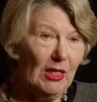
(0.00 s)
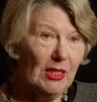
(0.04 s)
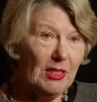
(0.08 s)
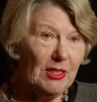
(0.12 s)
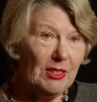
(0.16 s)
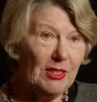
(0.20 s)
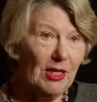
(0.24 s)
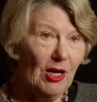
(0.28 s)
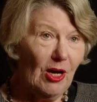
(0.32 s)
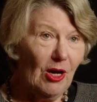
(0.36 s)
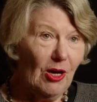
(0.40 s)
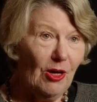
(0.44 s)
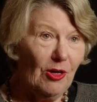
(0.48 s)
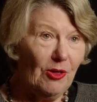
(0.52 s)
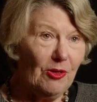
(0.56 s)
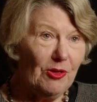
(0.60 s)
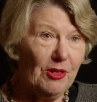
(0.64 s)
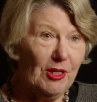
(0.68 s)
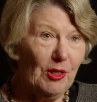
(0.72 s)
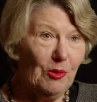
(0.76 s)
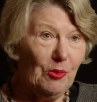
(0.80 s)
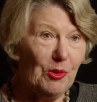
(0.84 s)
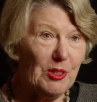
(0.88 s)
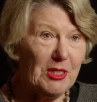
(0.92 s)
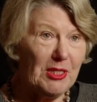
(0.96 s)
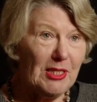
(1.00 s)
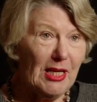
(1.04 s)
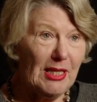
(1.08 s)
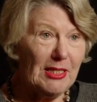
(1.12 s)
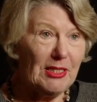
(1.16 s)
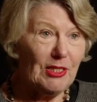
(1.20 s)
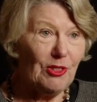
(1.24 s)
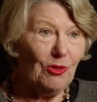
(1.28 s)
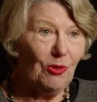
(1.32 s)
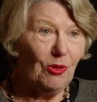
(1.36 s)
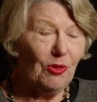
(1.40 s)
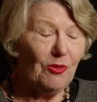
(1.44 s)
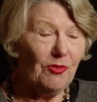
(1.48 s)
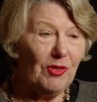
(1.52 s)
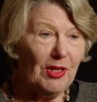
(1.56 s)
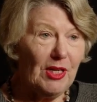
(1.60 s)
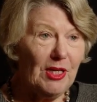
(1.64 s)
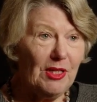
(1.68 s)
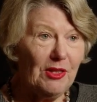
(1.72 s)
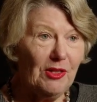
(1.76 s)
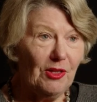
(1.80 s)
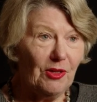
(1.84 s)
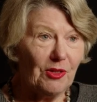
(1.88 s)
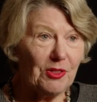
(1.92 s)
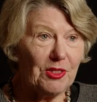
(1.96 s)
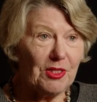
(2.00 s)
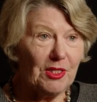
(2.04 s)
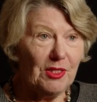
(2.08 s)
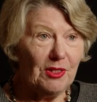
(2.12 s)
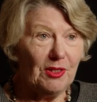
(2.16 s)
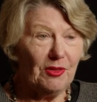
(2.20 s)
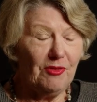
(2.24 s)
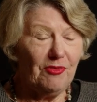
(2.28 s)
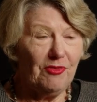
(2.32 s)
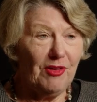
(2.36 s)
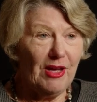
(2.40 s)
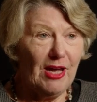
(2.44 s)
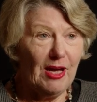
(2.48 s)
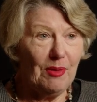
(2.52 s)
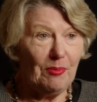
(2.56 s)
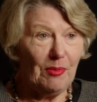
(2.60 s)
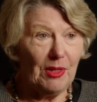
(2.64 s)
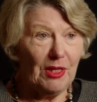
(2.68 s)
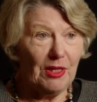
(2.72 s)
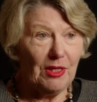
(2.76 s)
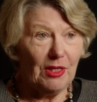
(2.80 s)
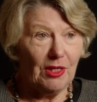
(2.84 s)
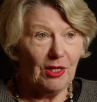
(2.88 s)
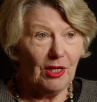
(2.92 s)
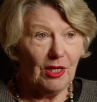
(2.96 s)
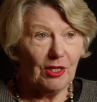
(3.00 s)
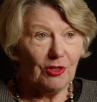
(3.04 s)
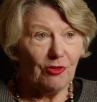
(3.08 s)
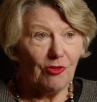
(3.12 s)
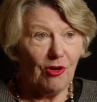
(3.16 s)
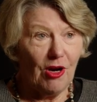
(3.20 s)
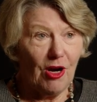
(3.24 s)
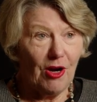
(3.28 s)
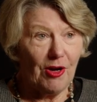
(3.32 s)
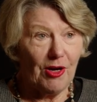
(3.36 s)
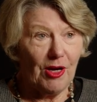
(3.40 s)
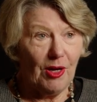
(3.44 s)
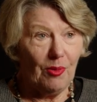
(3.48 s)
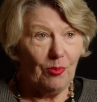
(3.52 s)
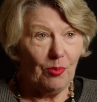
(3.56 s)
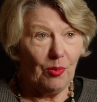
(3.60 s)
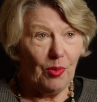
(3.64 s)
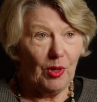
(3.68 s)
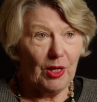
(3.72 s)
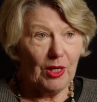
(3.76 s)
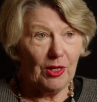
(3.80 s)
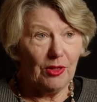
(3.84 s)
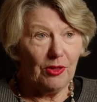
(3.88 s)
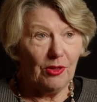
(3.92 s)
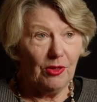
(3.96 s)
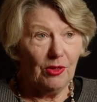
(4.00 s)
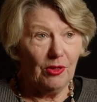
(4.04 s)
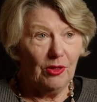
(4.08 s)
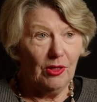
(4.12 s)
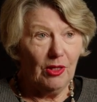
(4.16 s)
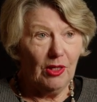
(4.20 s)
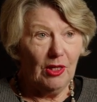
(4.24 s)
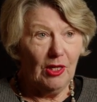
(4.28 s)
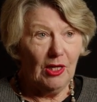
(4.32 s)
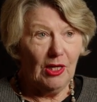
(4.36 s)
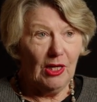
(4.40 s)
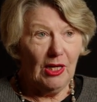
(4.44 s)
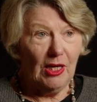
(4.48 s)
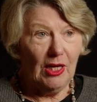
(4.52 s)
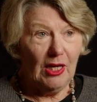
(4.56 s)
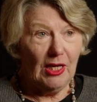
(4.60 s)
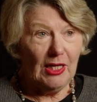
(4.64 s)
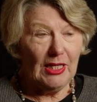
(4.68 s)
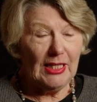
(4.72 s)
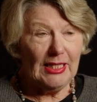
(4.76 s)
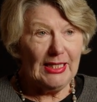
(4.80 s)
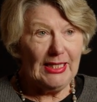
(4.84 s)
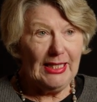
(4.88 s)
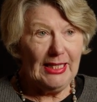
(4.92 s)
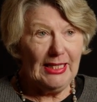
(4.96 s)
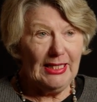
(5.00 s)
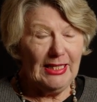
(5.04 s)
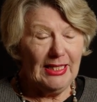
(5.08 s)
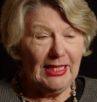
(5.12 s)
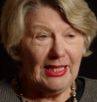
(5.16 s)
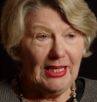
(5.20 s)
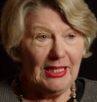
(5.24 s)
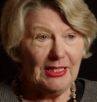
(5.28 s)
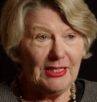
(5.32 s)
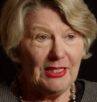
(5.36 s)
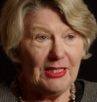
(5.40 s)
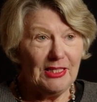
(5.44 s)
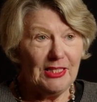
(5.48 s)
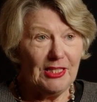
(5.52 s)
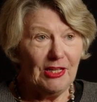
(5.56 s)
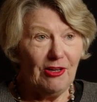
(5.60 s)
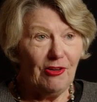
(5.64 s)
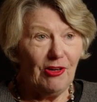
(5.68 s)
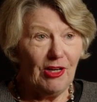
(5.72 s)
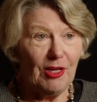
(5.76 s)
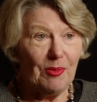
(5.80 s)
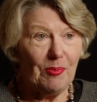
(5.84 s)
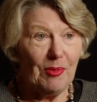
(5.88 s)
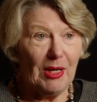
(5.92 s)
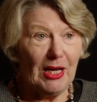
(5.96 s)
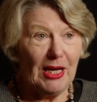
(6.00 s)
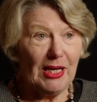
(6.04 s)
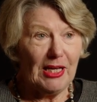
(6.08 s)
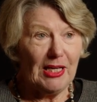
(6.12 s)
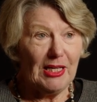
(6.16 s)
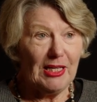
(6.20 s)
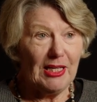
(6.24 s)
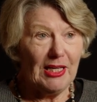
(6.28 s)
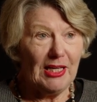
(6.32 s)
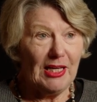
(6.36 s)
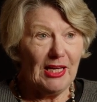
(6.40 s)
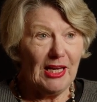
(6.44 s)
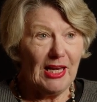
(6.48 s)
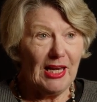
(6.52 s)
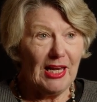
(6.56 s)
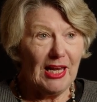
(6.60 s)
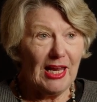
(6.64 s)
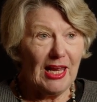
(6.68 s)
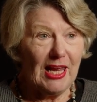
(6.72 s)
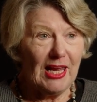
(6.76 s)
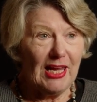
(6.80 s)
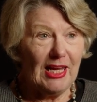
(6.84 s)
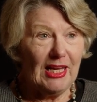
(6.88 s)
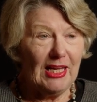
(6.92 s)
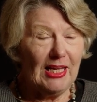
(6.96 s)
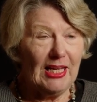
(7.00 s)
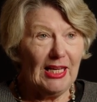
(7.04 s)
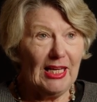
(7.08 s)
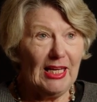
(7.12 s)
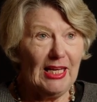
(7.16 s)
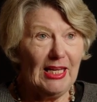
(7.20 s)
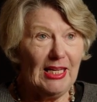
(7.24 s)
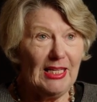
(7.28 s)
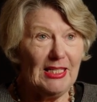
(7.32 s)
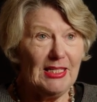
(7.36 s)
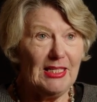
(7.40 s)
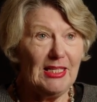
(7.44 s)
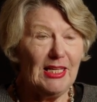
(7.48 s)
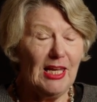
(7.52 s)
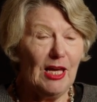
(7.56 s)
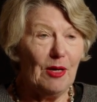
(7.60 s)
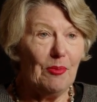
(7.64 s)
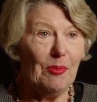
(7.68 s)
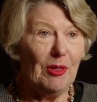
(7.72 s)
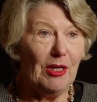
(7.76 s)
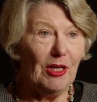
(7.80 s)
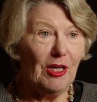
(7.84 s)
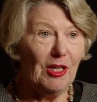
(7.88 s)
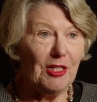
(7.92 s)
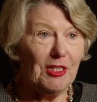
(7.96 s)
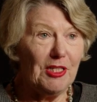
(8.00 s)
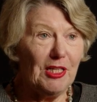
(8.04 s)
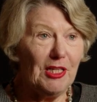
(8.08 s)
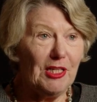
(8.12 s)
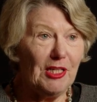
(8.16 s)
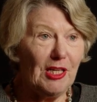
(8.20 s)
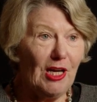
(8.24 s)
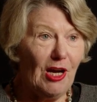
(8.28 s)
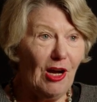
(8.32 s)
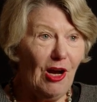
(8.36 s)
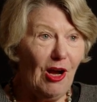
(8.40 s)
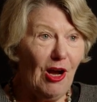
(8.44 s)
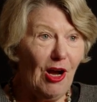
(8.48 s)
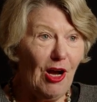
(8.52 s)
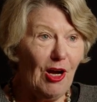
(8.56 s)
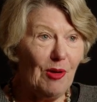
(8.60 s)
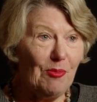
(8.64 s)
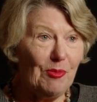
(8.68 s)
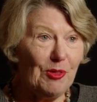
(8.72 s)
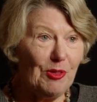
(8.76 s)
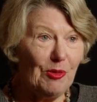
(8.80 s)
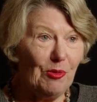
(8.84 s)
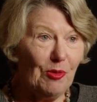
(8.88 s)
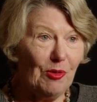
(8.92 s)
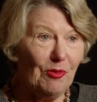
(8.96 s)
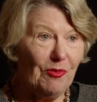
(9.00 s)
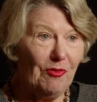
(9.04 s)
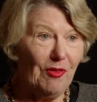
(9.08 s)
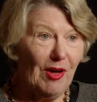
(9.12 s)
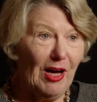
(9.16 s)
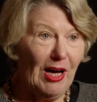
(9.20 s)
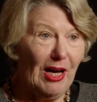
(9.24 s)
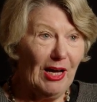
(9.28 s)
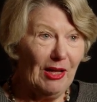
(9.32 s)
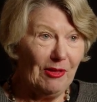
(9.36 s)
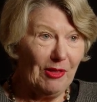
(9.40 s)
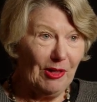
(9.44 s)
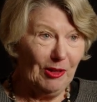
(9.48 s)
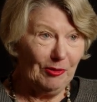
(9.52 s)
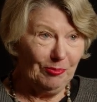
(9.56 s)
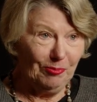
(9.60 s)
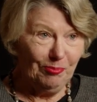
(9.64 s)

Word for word: So there was that sort of ethos in the family that I'd grown up with. Didn't necessarily make it any easier, but I did go home to a father